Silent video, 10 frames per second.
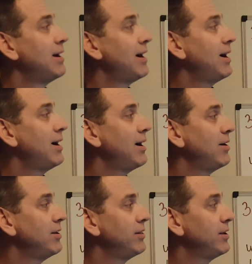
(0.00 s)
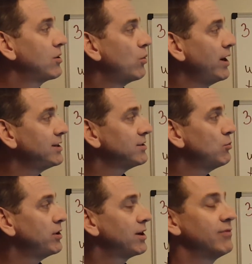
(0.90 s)
the equation
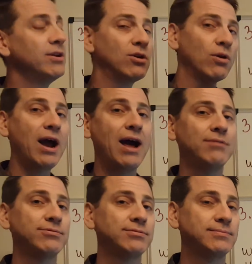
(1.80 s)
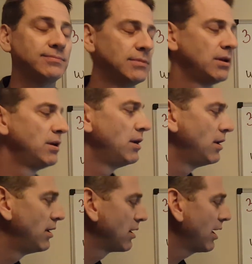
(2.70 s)
when you're given a graph.
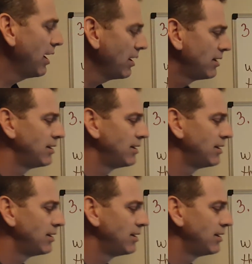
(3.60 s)
Okay?